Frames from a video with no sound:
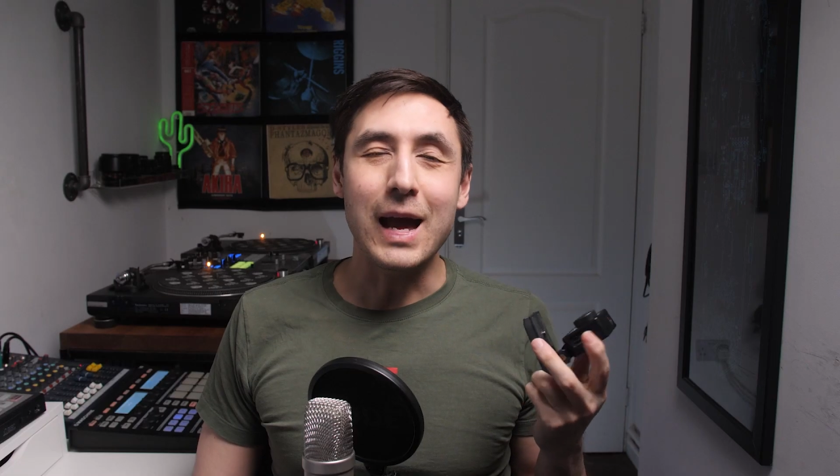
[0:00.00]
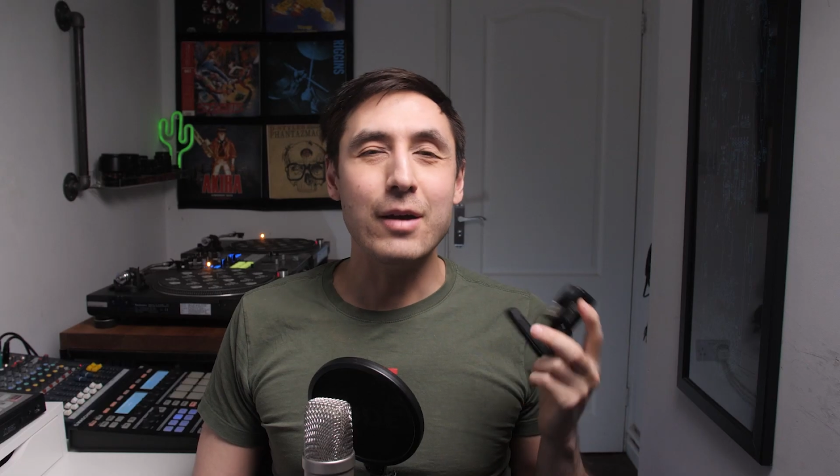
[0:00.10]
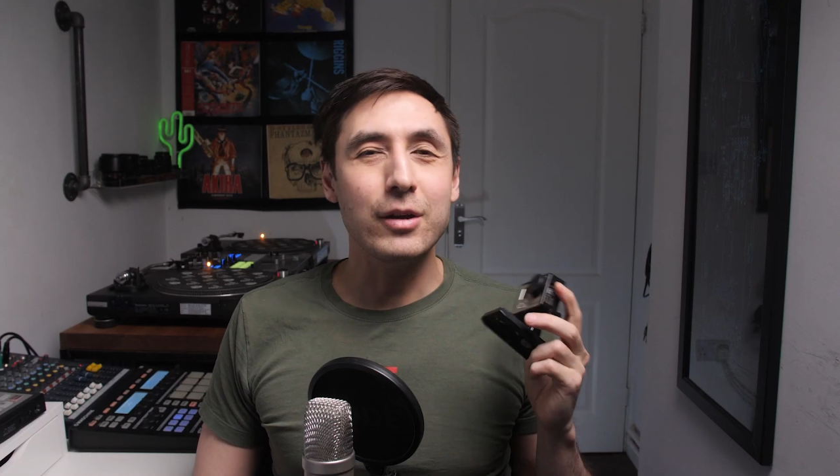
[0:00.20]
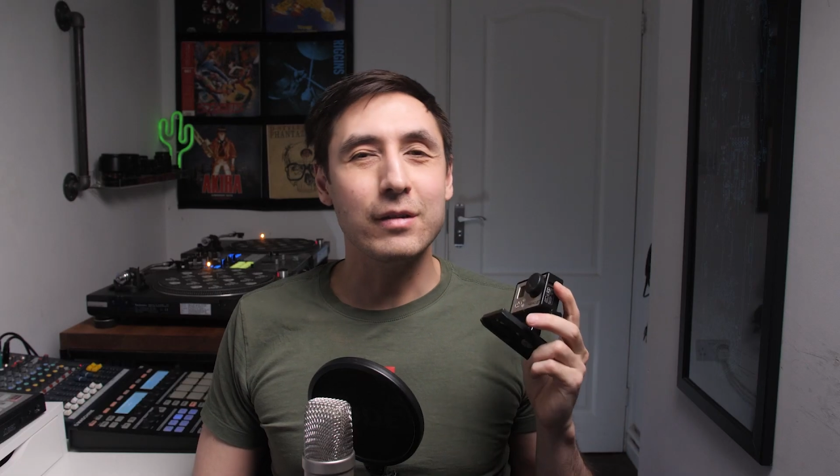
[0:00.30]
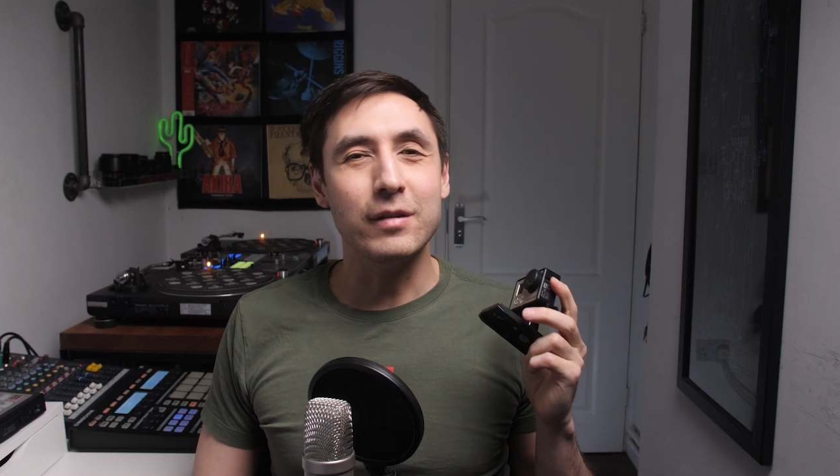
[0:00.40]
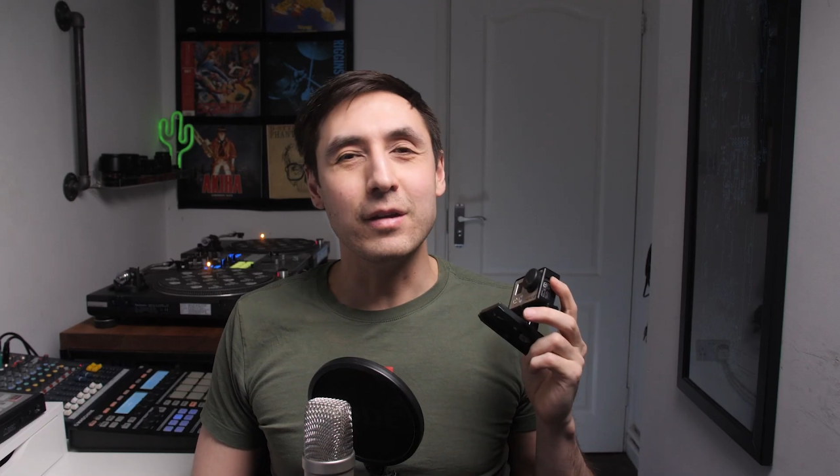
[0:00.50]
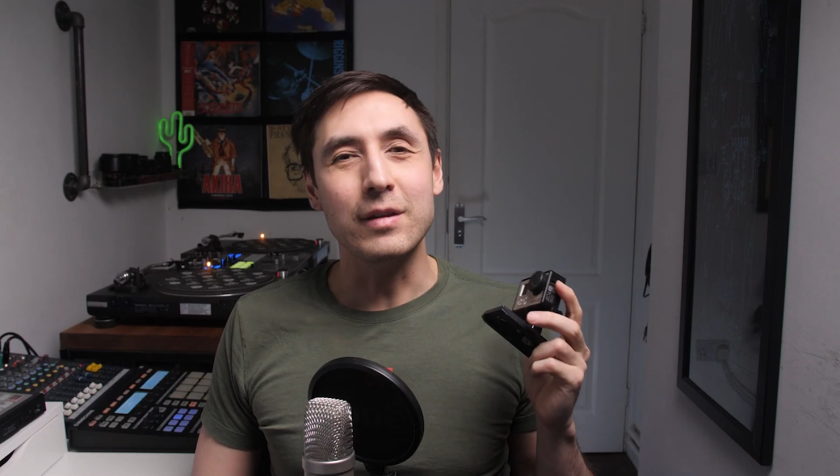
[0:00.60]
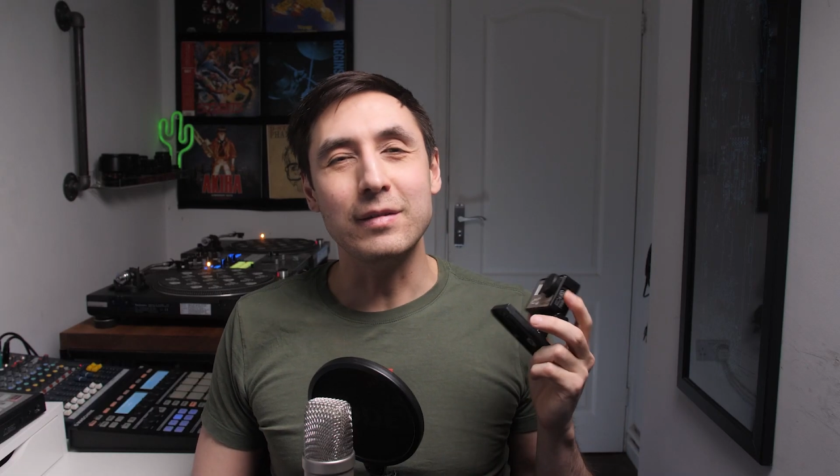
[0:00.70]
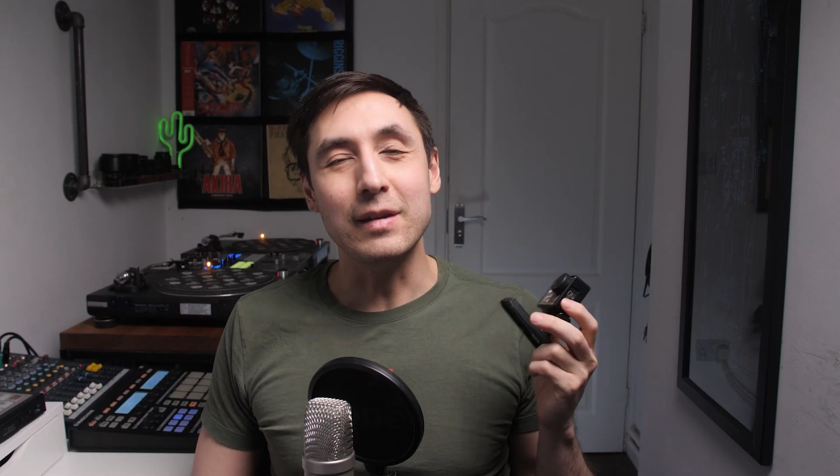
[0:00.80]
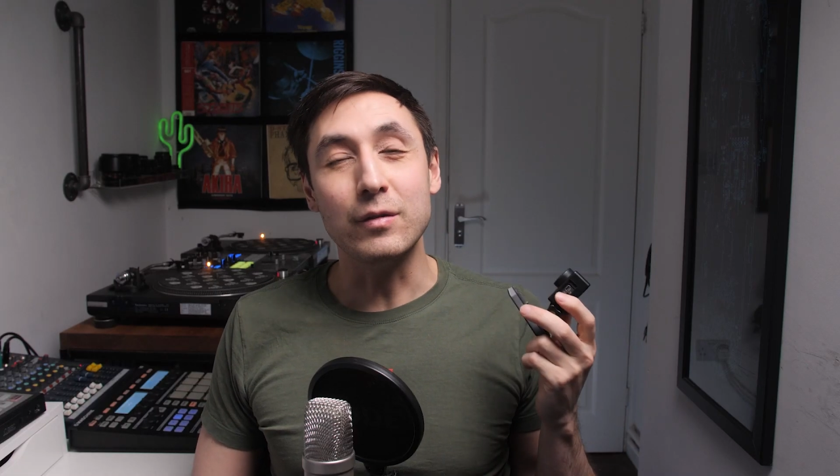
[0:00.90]
how you can turn
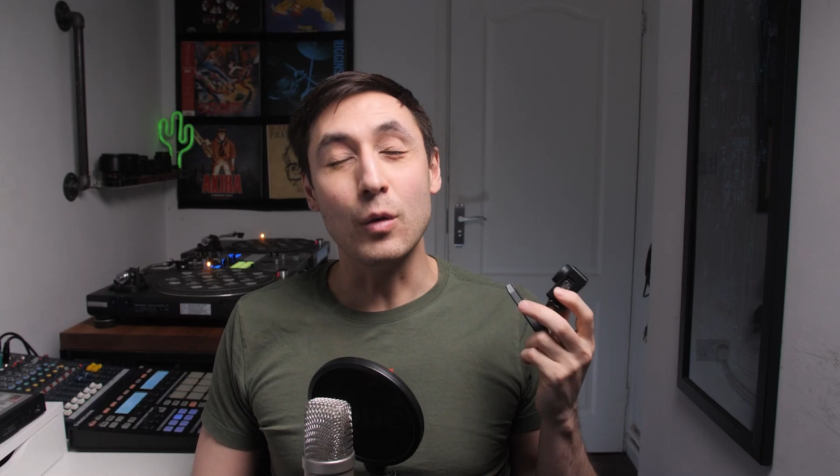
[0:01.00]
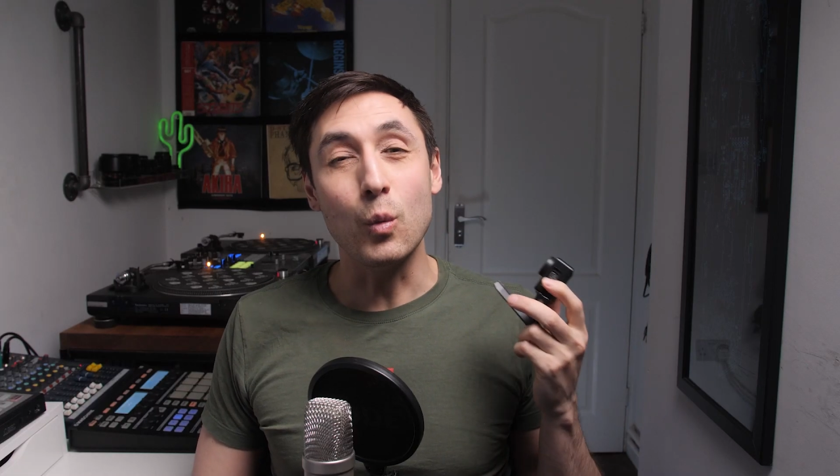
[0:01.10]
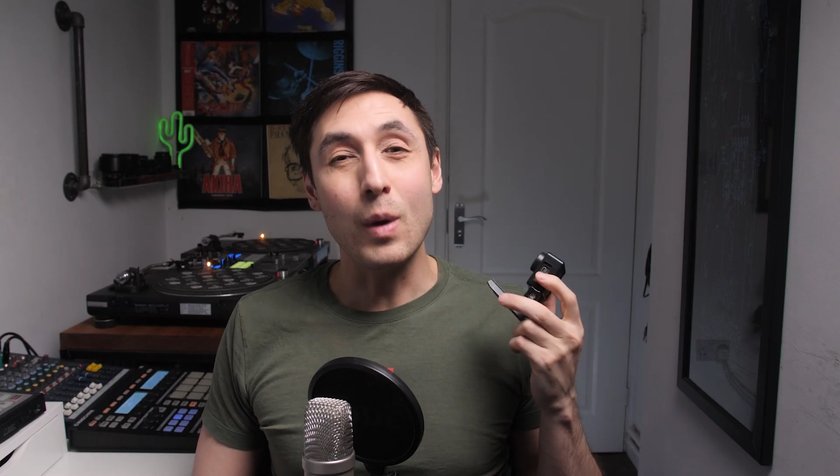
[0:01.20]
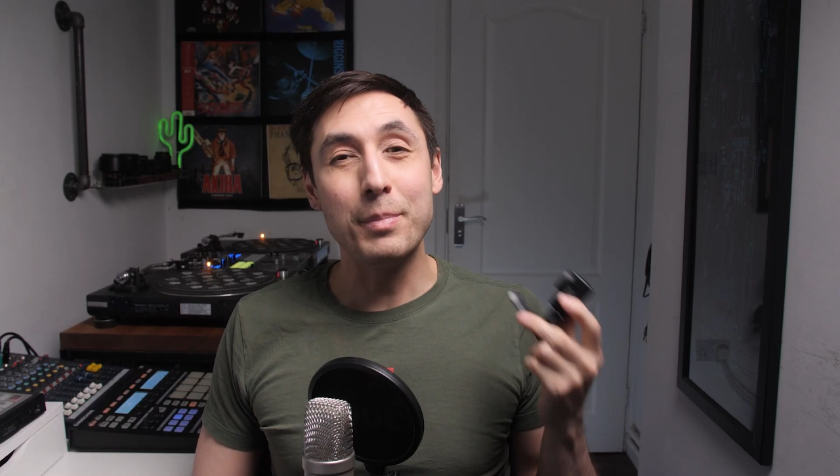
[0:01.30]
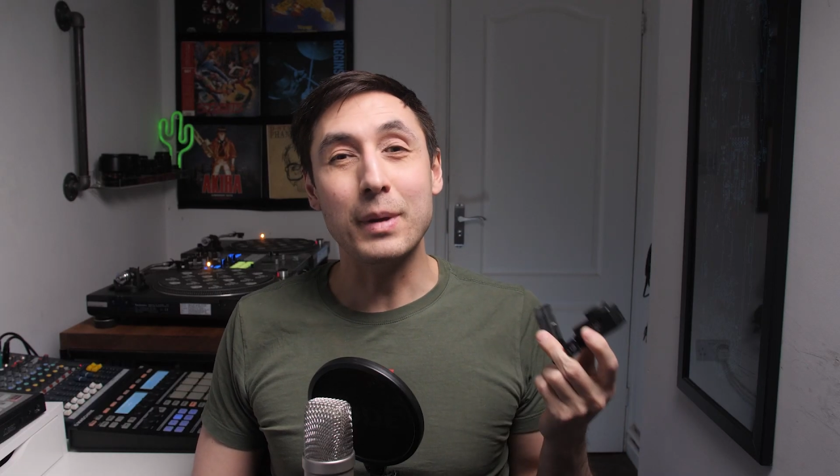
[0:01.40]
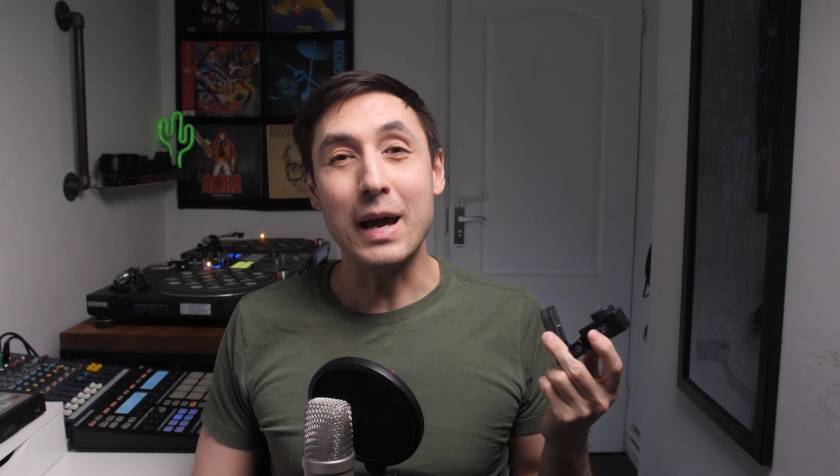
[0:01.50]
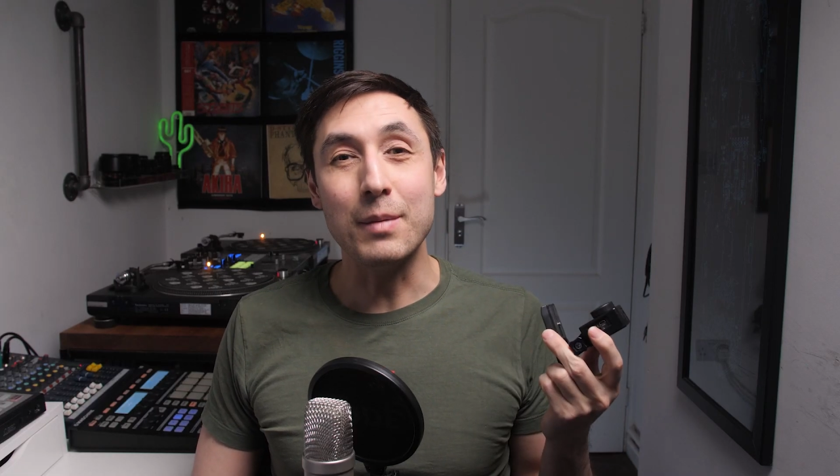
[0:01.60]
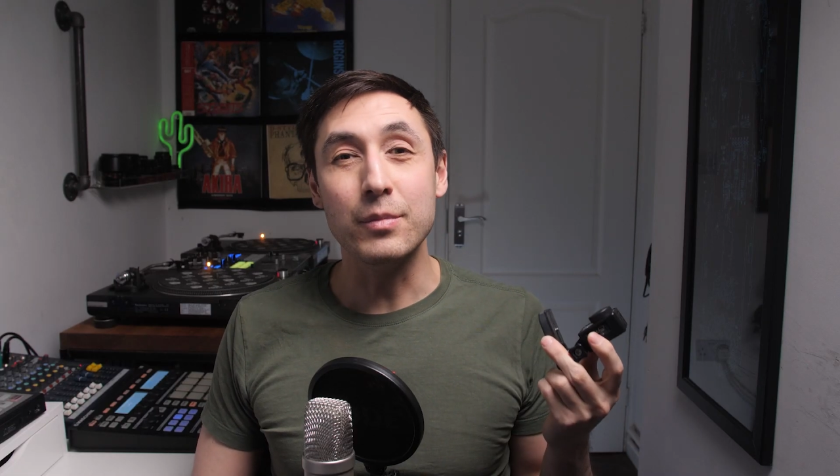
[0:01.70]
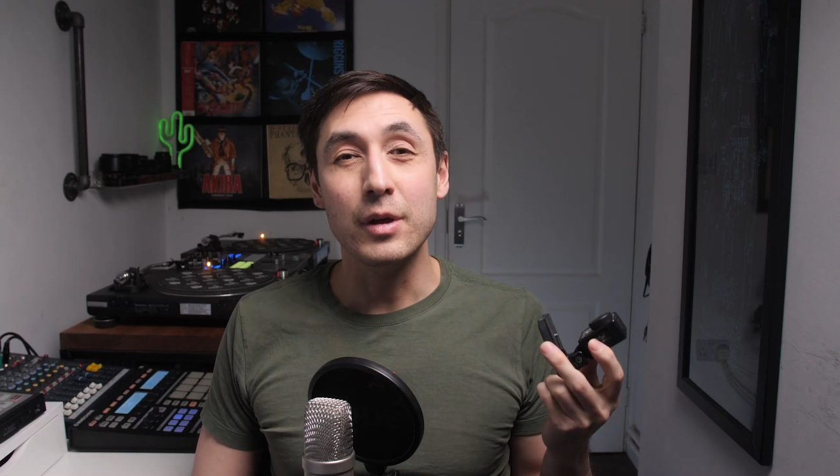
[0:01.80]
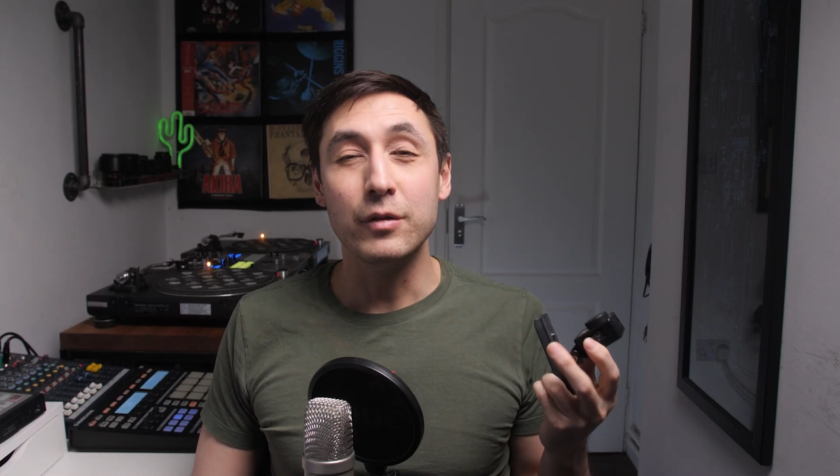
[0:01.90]
this into a
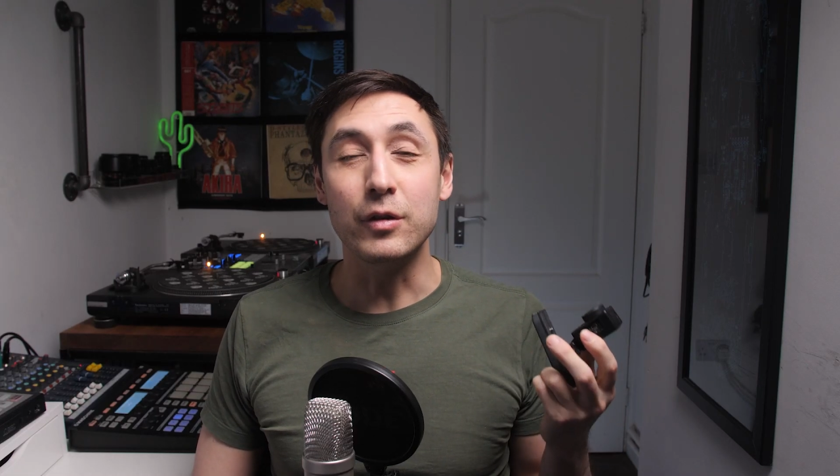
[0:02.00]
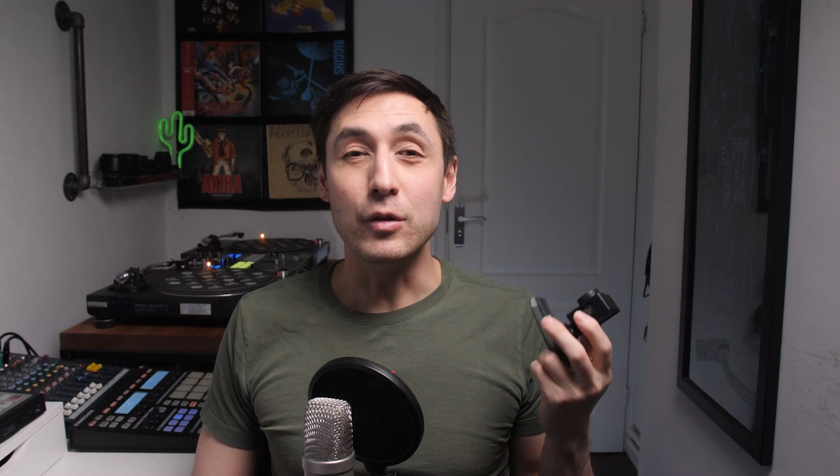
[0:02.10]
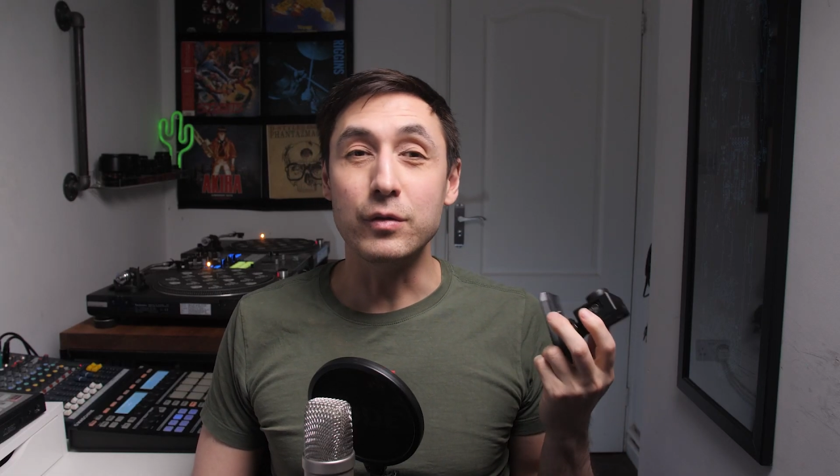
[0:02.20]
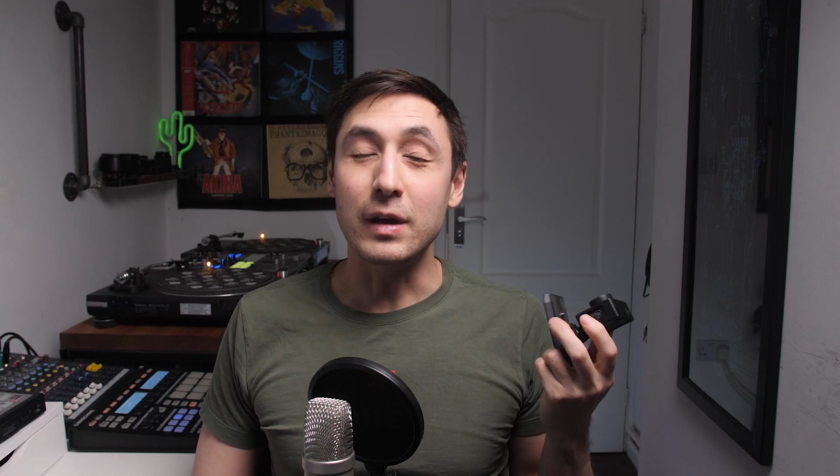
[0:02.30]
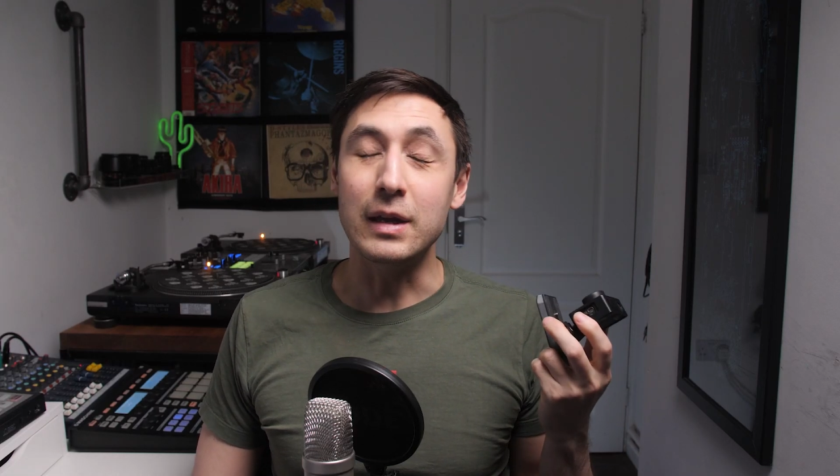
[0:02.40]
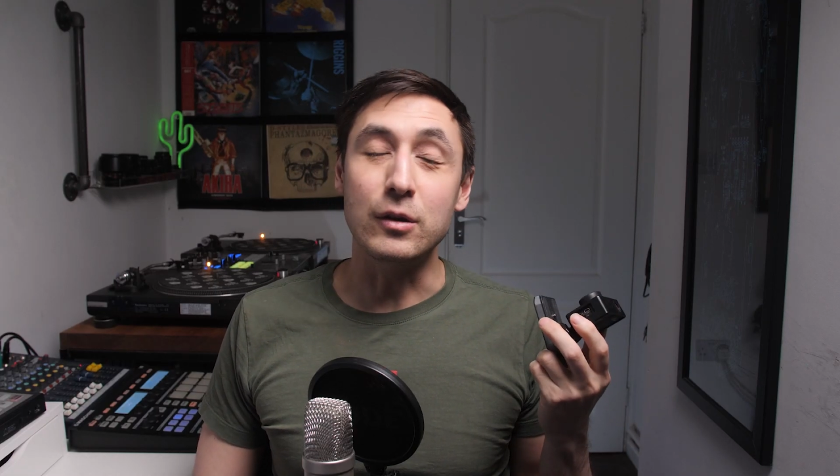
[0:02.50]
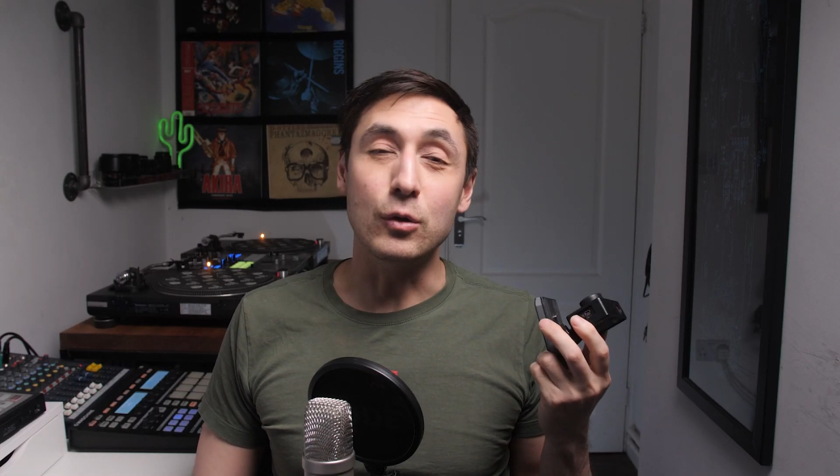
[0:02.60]
webcam to use in